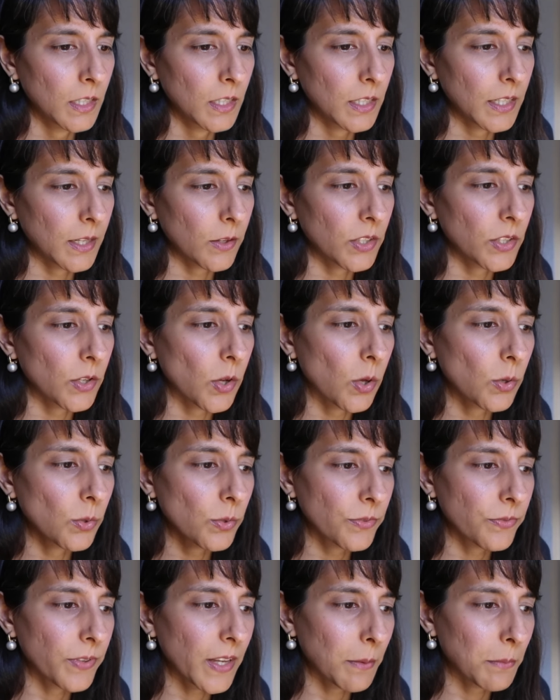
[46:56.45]
Now, an
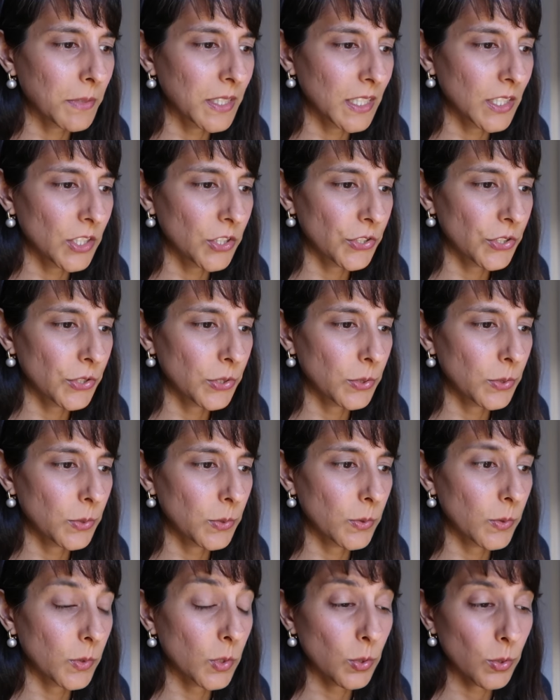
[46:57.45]
old family
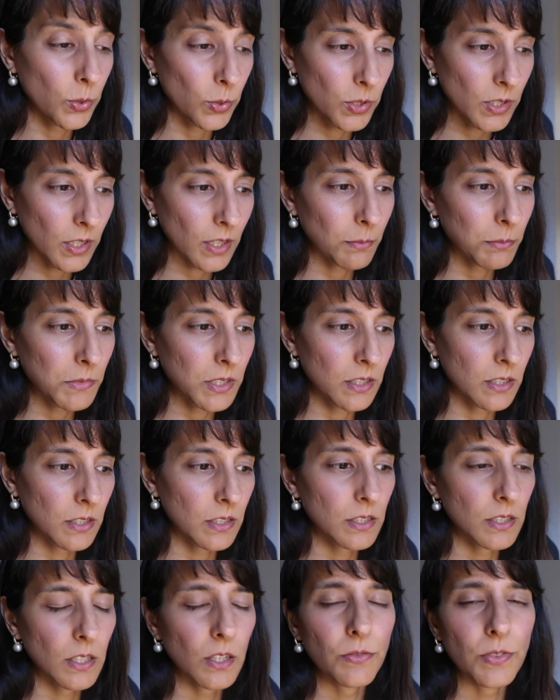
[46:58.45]
issue could come to the
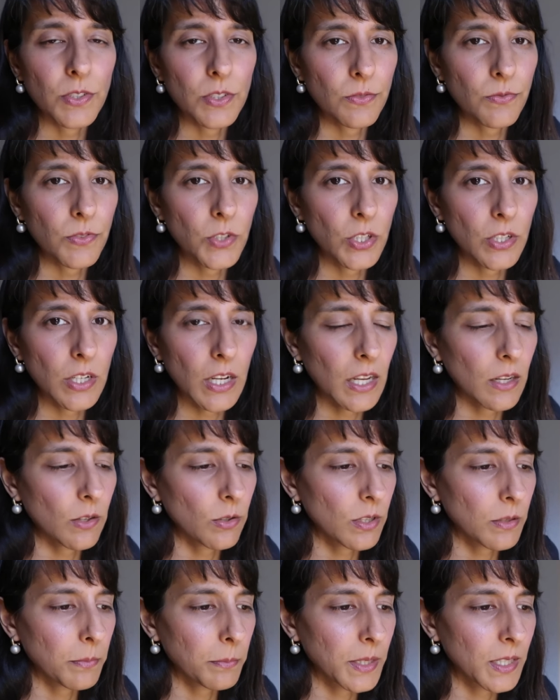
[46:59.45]
surface for you to
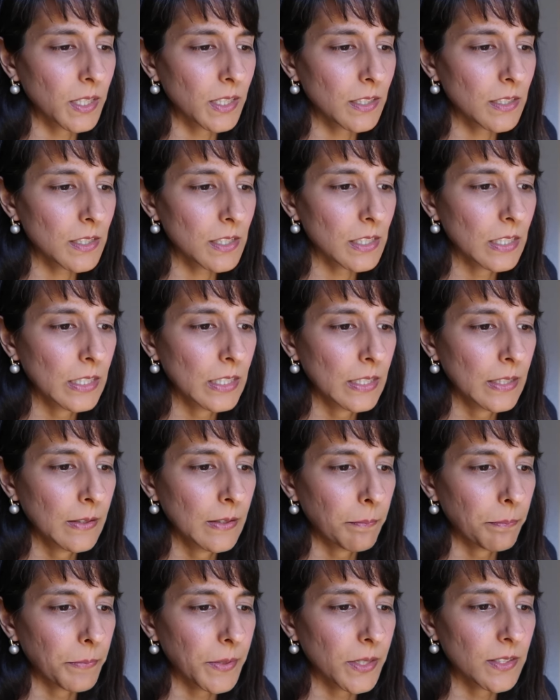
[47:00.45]
alchemize,
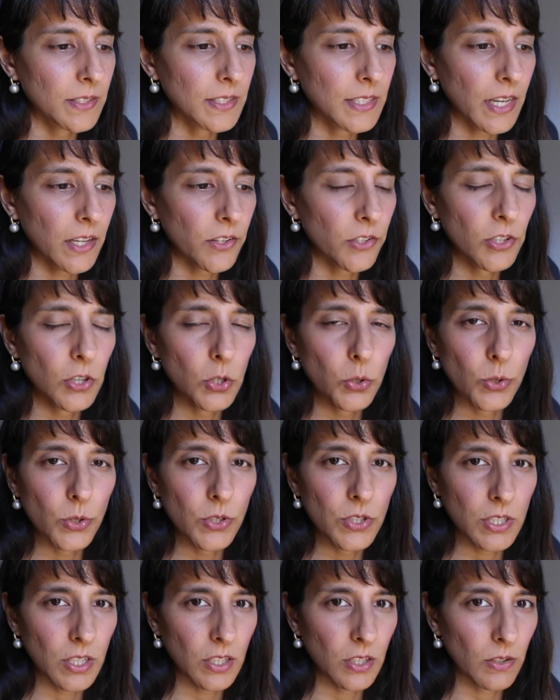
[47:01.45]
because Saturn
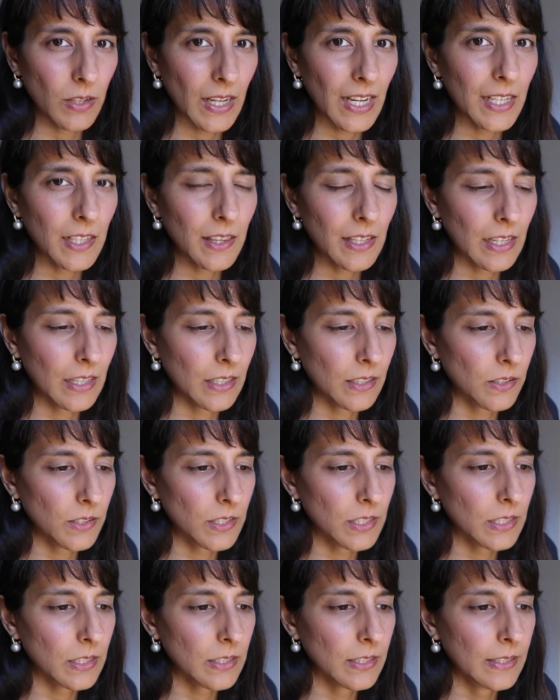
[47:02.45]
lords your eighth
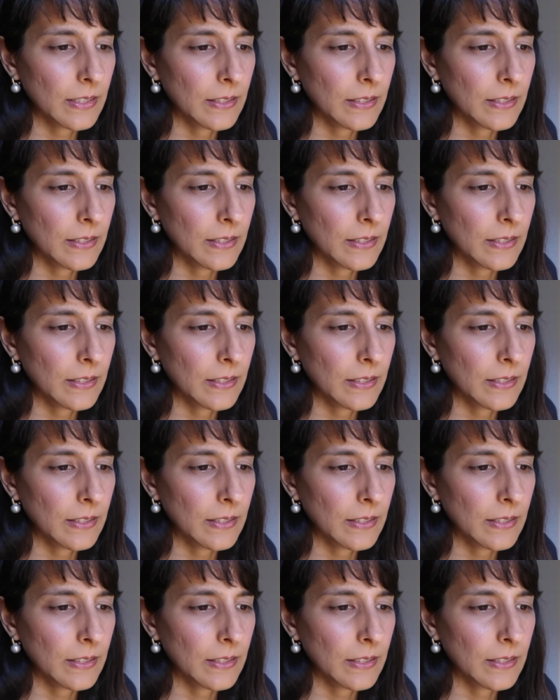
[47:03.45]
house.